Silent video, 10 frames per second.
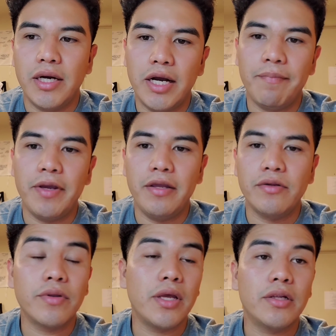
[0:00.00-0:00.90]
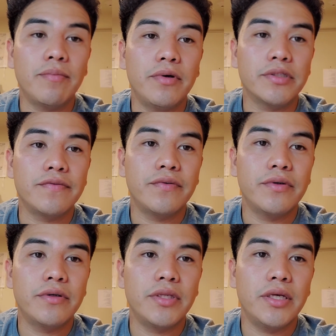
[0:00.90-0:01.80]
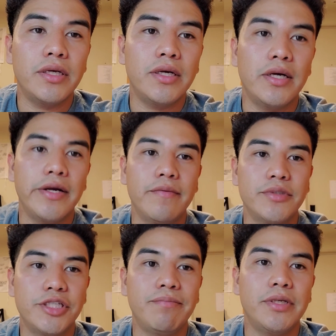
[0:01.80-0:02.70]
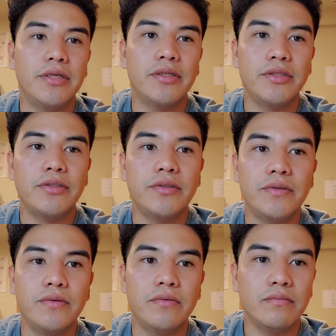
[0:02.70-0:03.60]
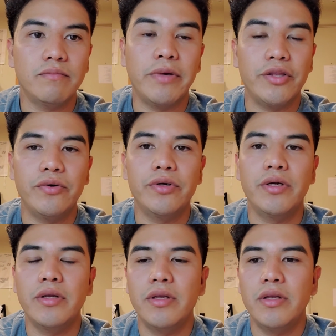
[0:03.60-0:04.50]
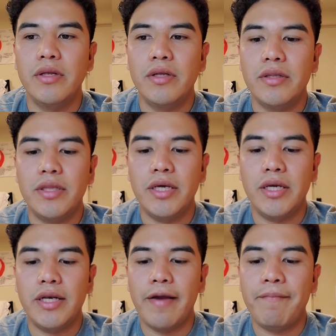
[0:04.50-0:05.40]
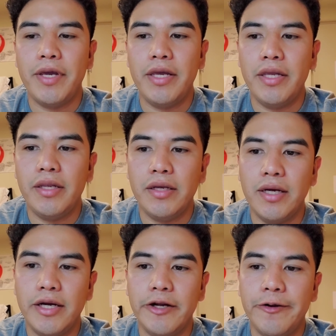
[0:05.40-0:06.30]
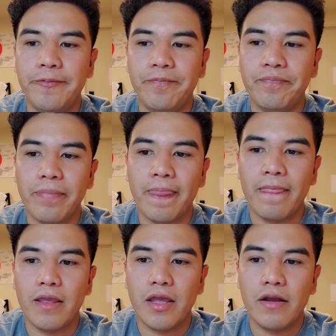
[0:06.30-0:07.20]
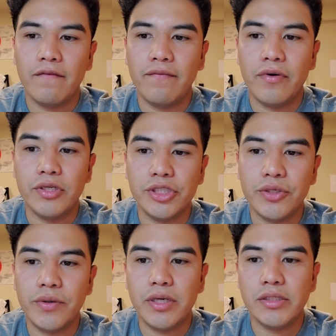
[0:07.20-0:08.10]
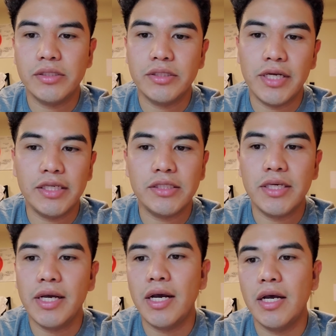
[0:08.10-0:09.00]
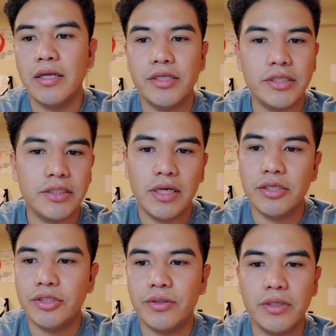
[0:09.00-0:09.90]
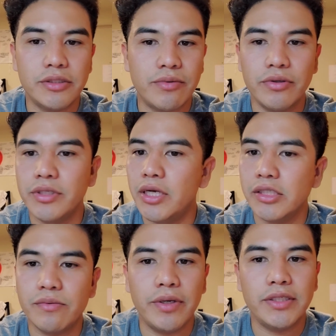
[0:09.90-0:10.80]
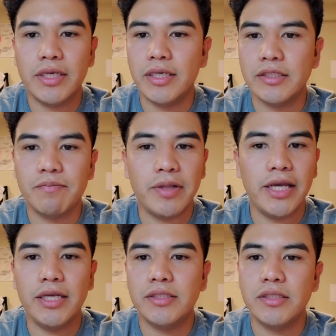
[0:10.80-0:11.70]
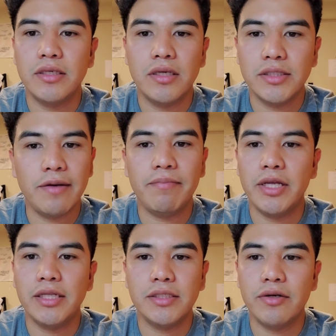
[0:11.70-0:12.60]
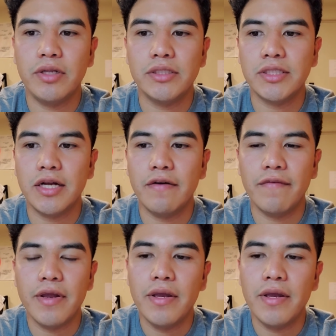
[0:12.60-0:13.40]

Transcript: I paid 1300 bucks for the uh, shipping to my door. Then I paid um, for insurance, JCI, JCI insurance, road tax, weight tax, plates, templates, and all that stuff.